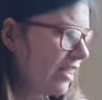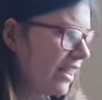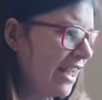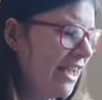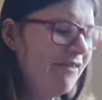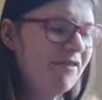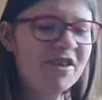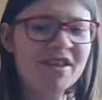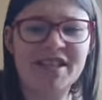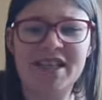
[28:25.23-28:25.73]

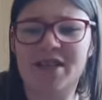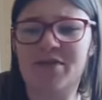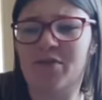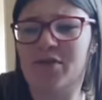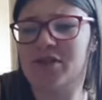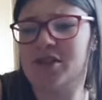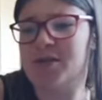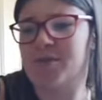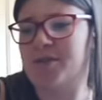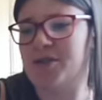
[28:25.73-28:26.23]
if you did
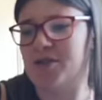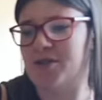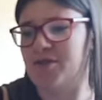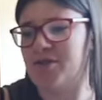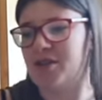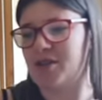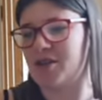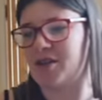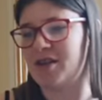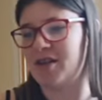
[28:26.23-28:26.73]
want to
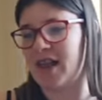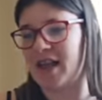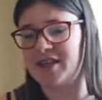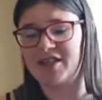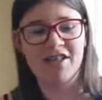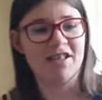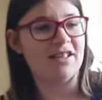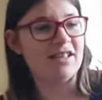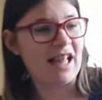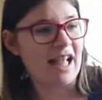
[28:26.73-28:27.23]
produce a collection